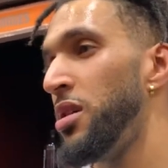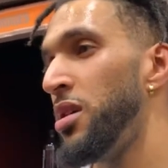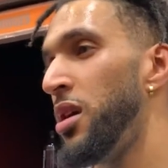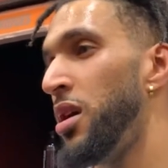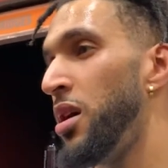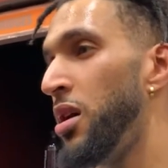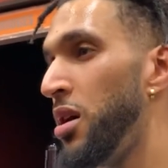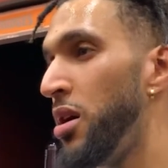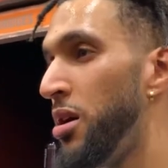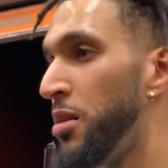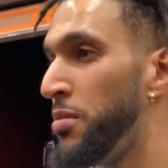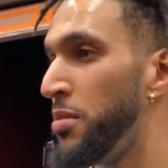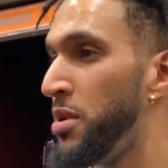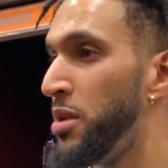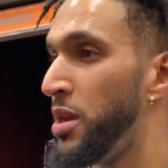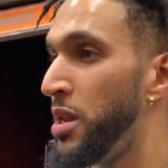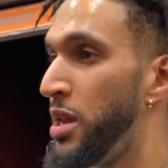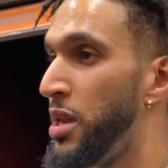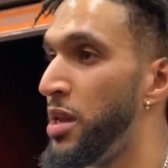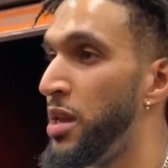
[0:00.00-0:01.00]
Um,
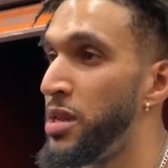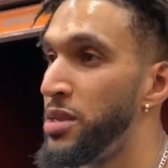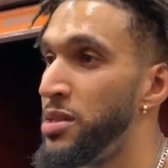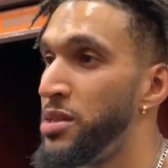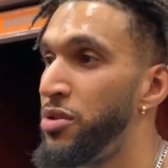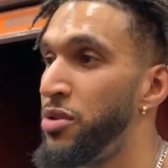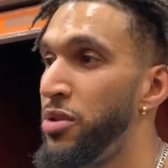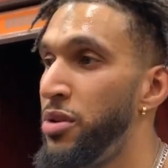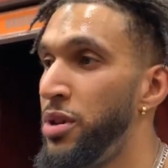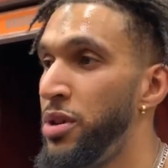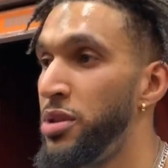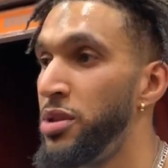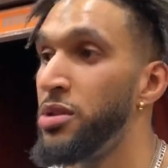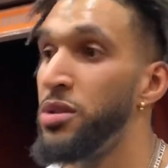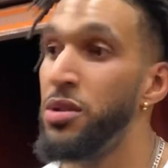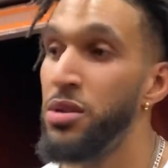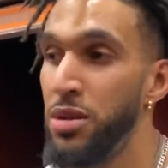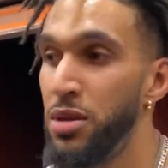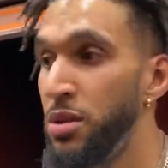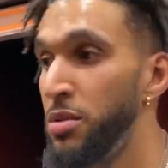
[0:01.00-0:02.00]
and that's credit
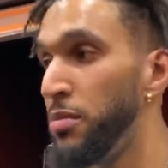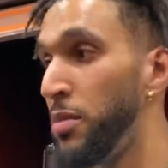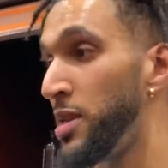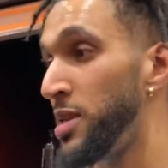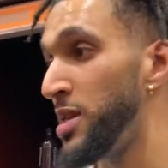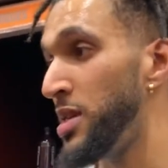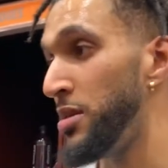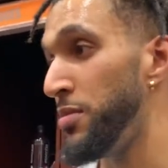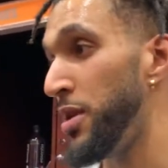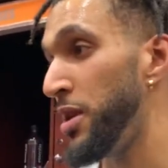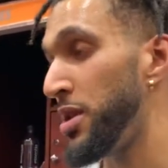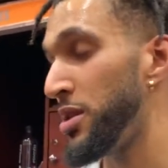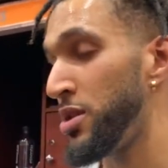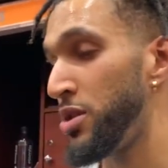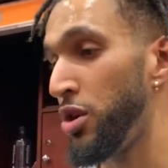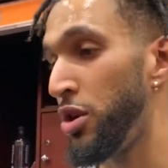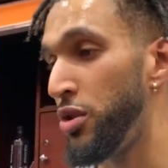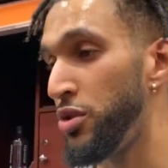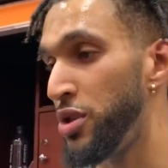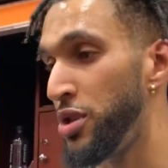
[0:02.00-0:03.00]
to my teammates
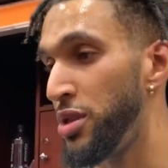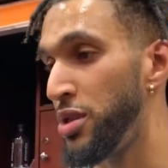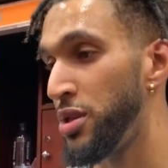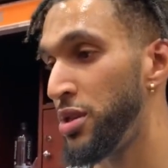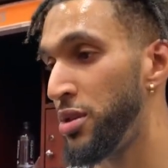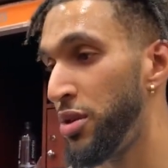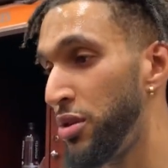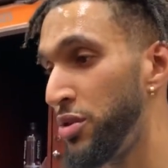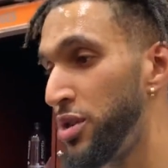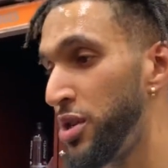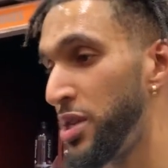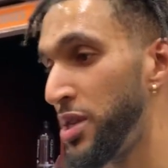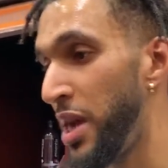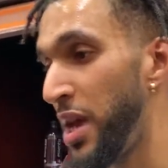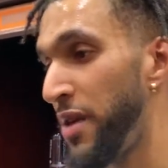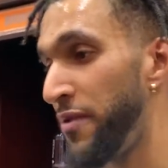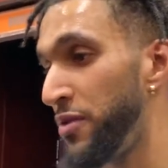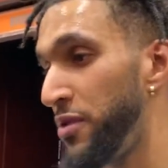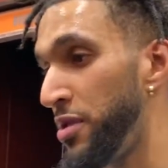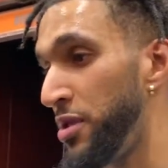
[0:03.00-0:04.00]
and coaches, coach
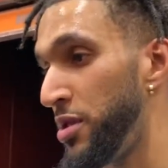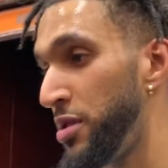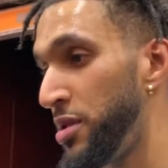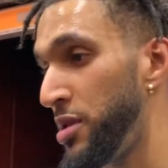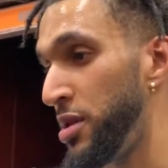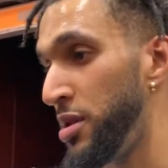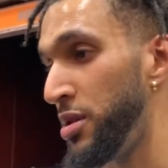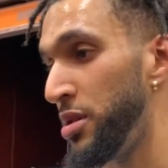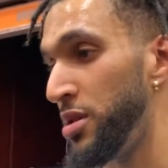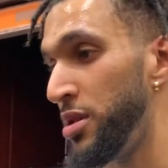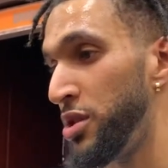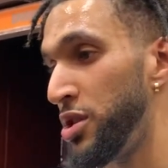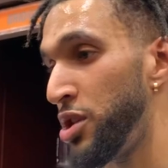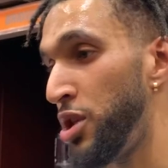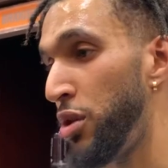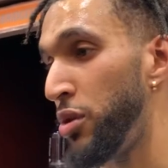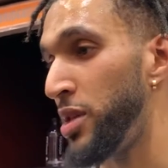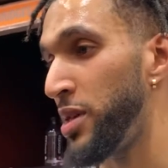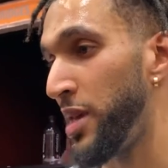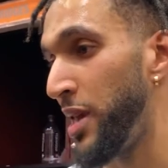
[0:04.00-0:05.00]
staff to, to, to
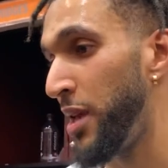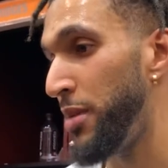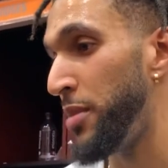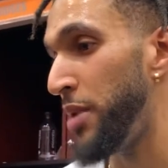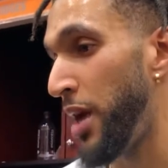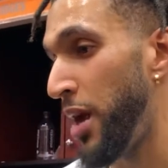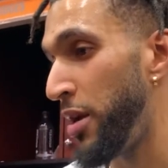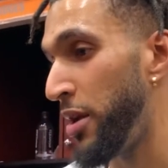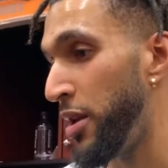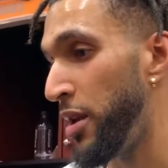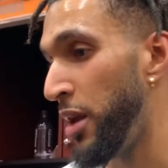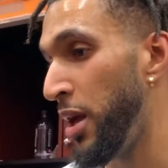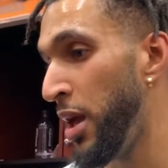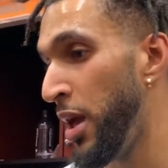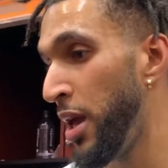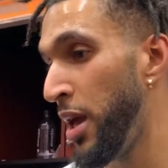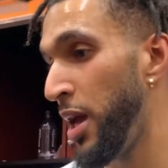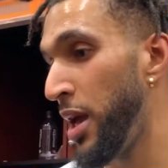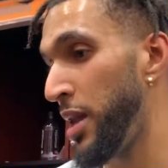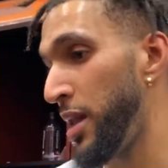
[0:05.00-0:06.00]
slowing the game down and
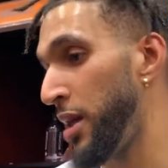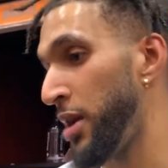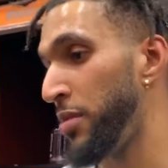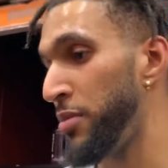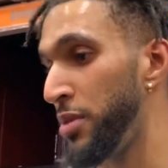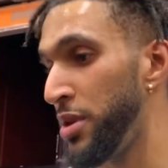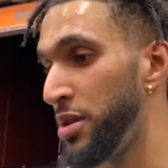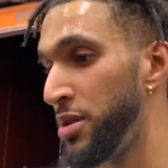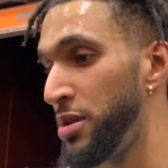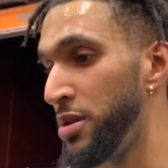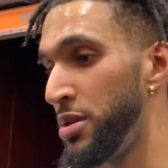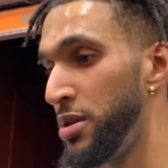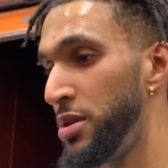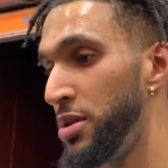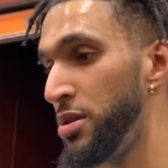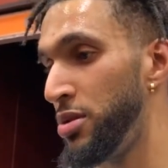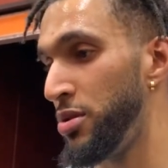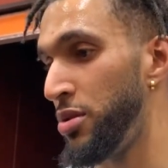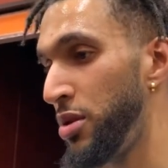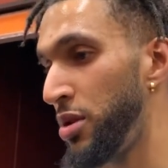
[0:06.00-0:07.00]
allowing me to
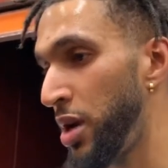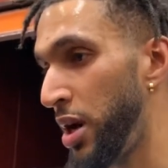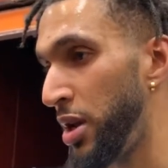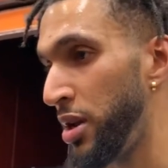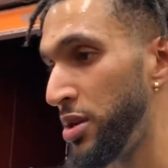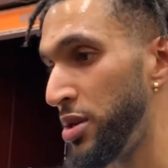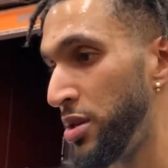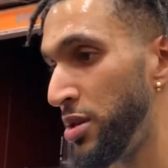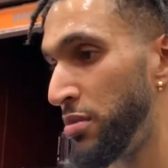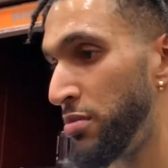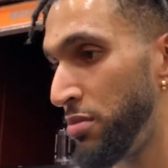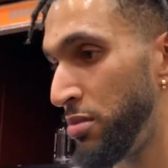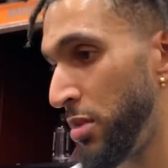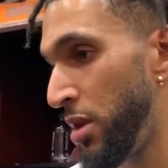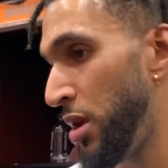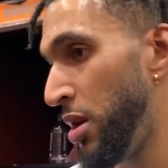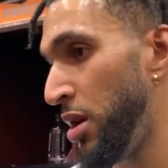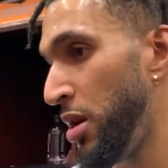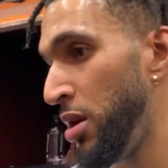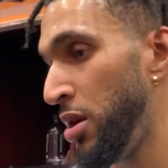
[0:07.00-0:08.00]
you know, kind of
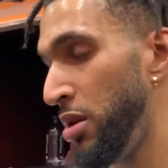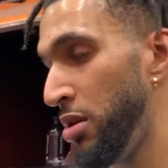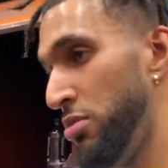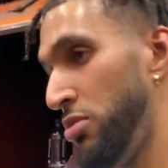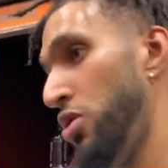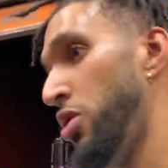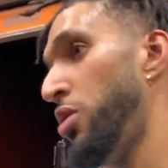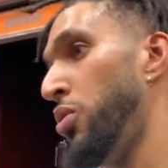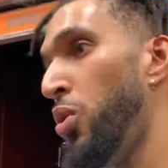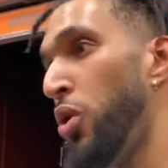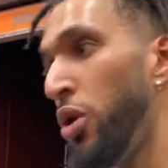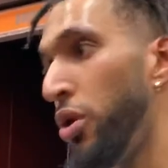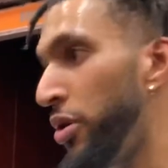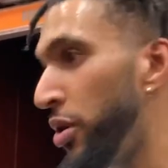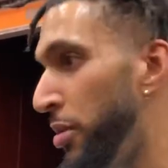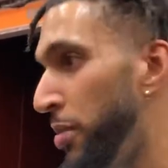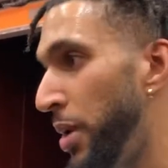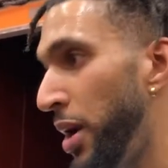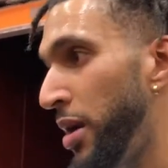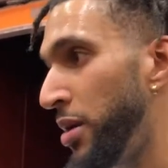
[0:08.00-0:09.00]
just not worry
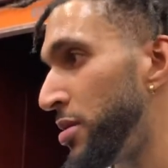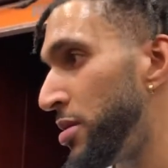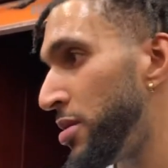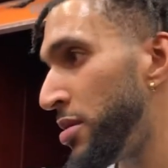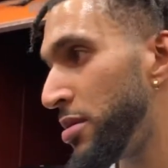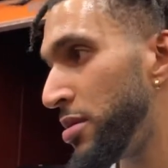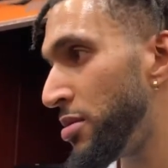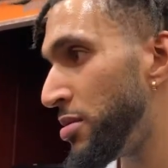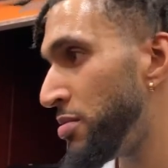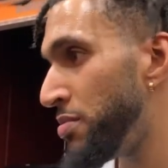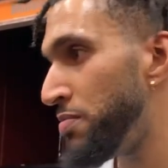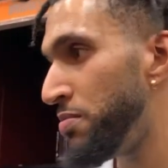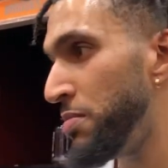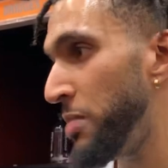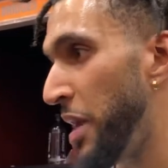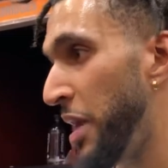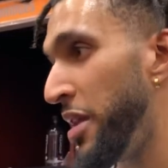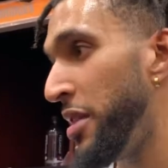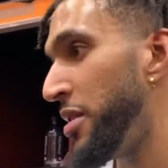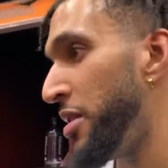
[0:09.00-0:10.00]
about
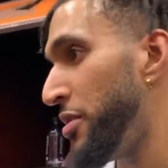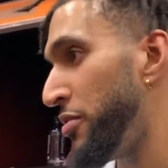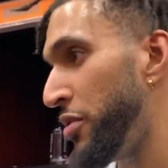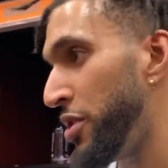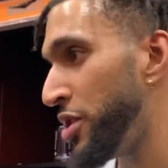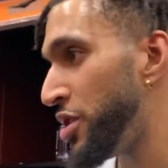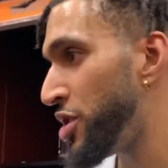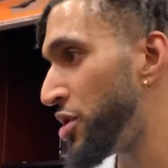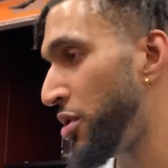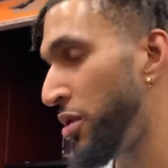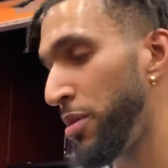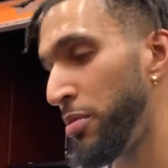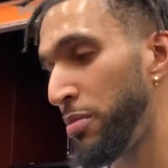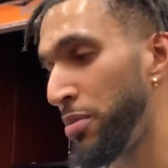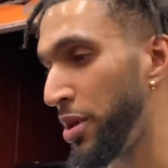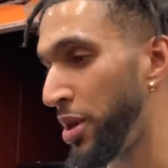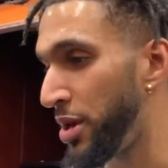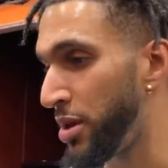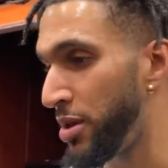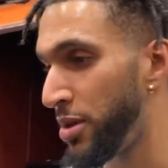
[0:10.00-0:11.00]
anything. We just go out and
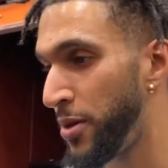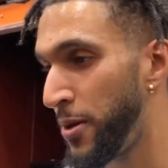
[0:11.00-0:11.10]
play.